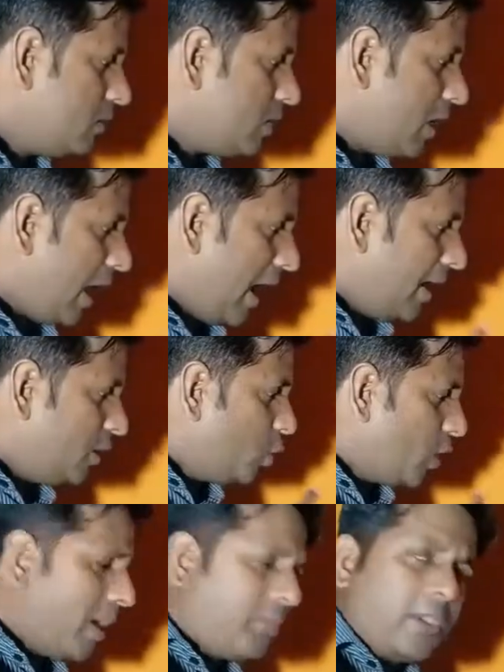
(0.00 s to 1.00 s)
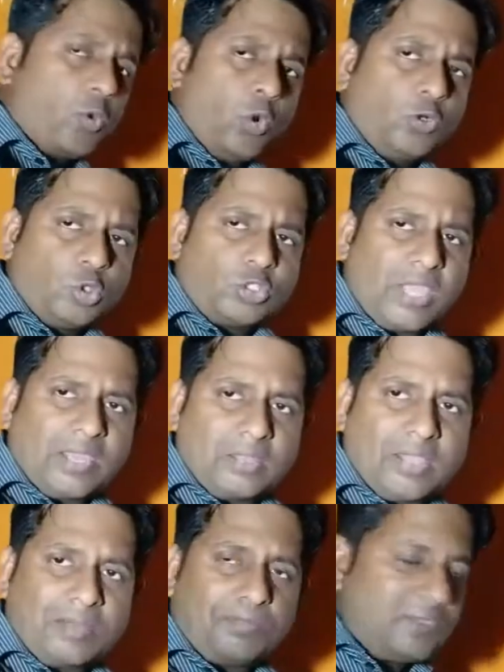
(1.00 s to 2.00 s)
and you have a equal to sign,
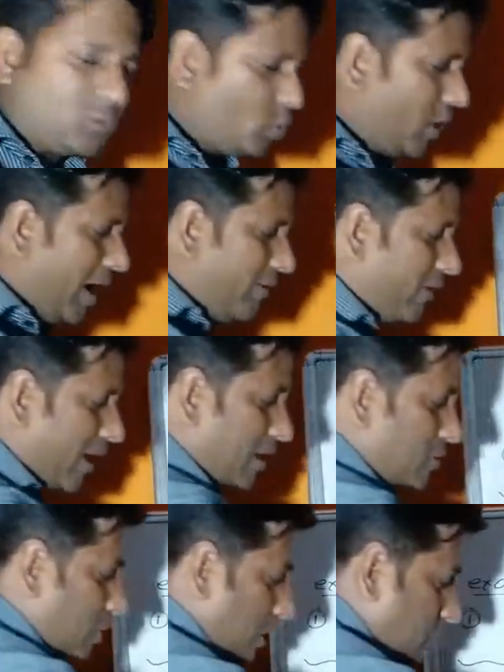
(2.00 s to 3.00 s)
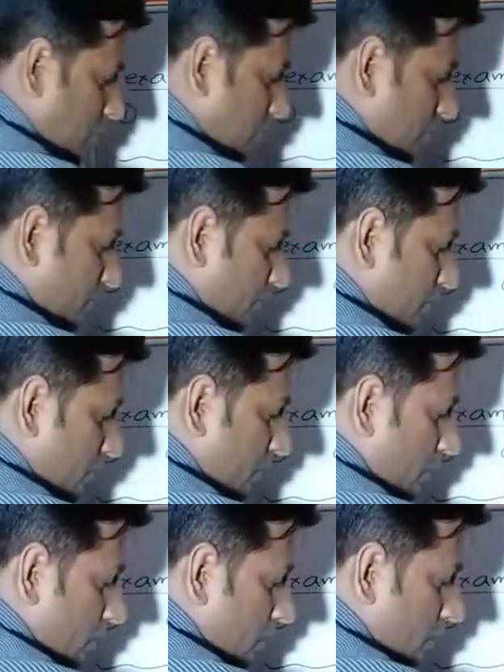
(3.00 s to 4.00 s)
that means you have LHS.
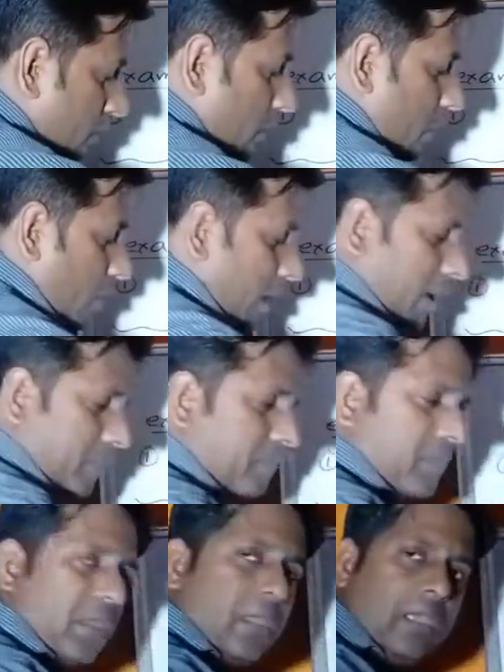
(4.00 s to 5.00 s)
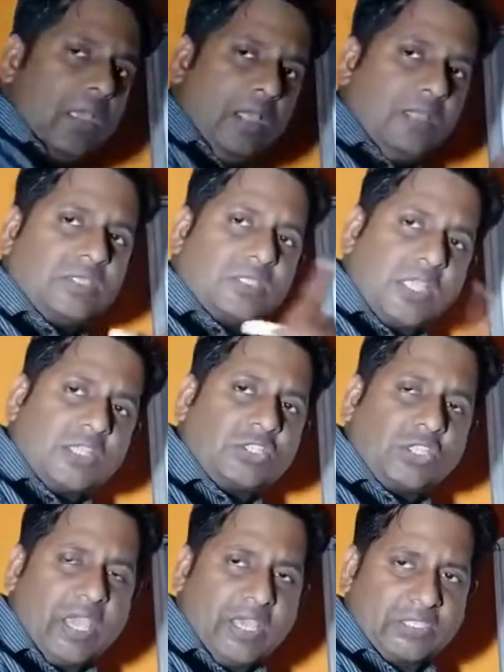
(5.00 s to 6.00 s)
Okay. In such
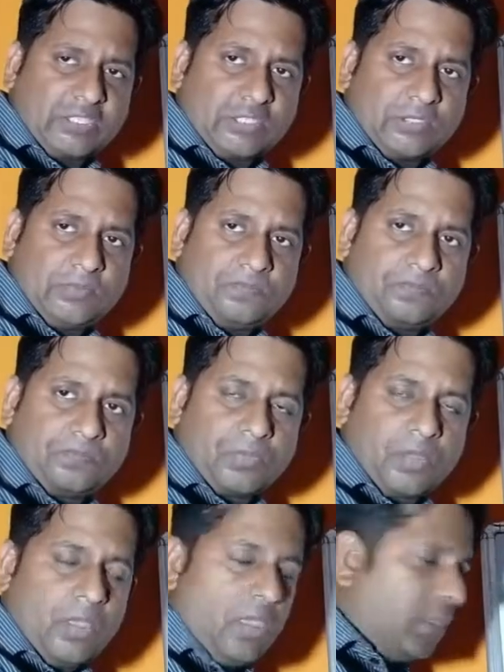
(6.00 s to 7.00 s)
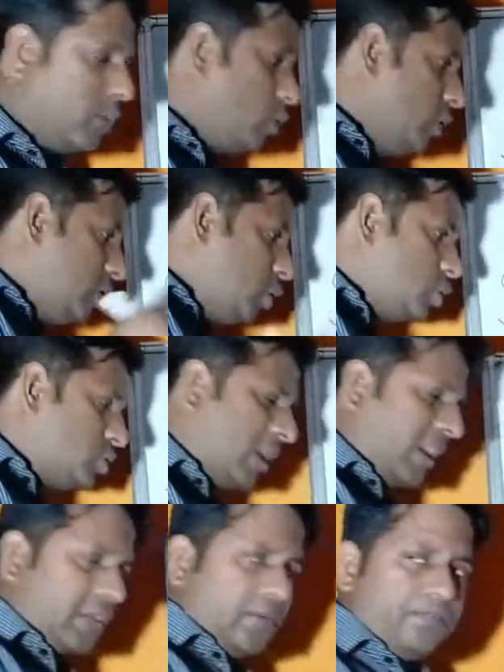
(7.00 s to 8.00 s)
case, you need to check
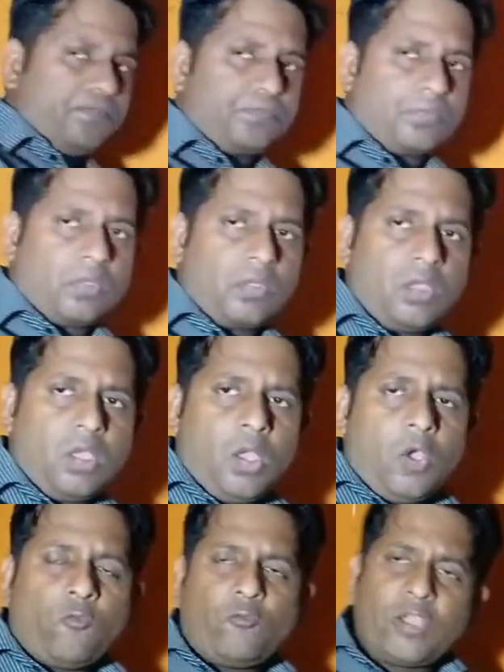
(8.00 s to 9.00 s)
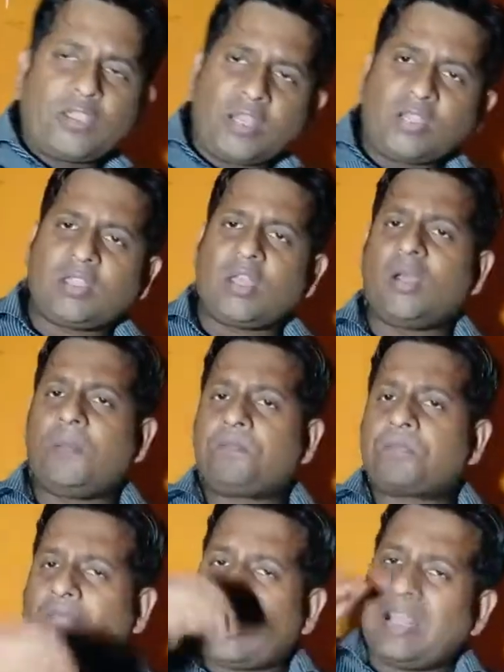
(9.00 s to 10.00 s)
whether the
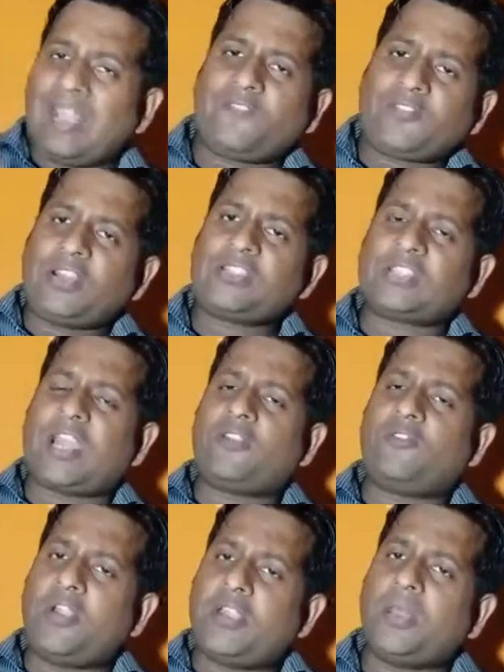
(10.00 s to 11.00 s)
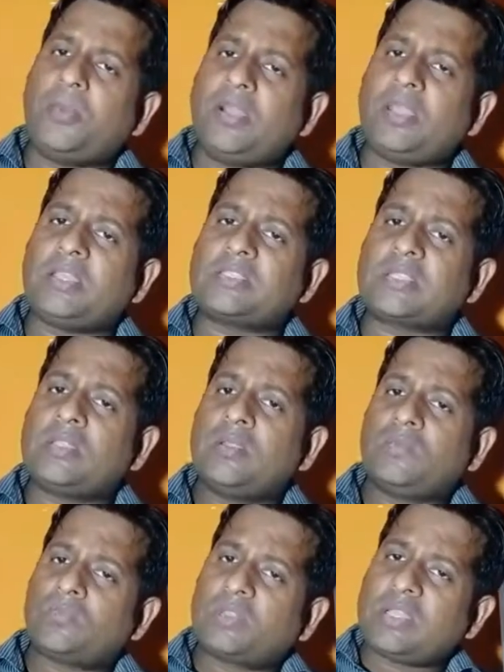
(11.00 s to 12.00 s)
left hand side variable is
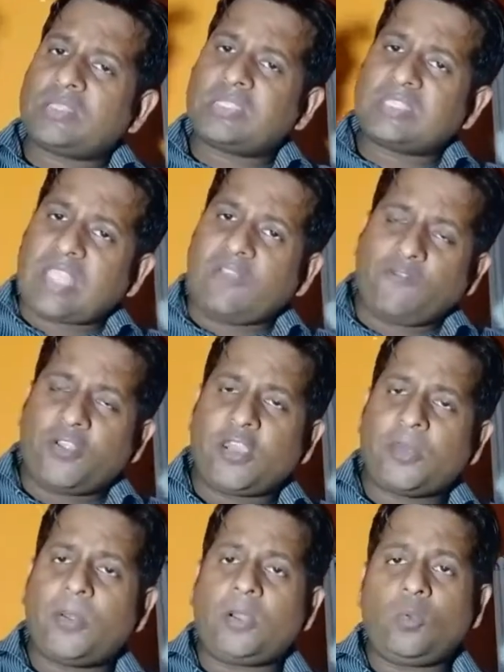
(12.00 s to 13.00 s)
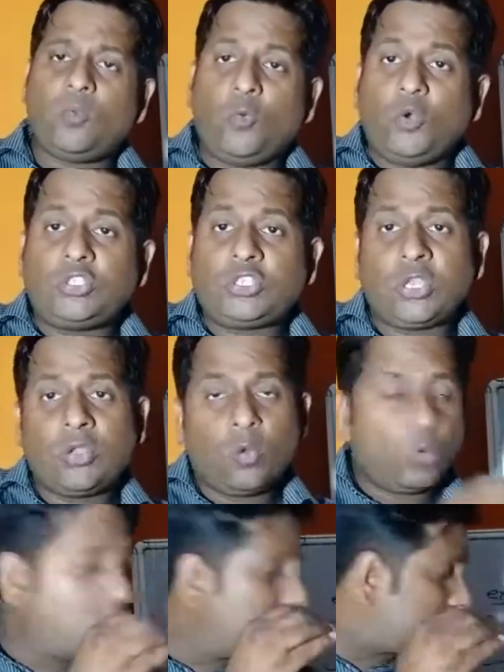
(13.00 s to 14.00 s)
the same variable
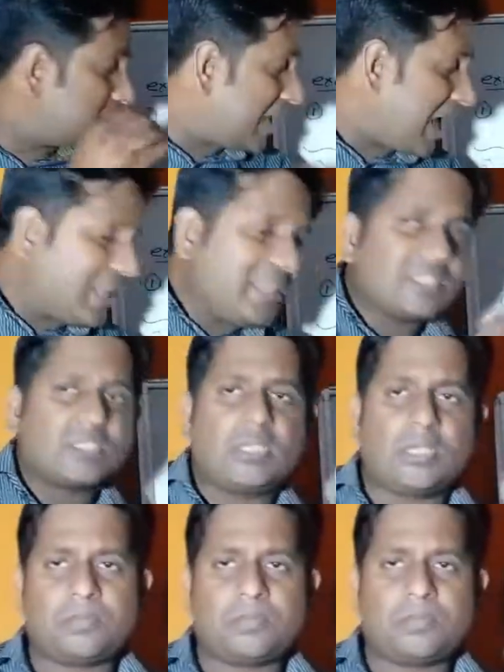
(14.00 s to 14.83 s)
whose carry is there.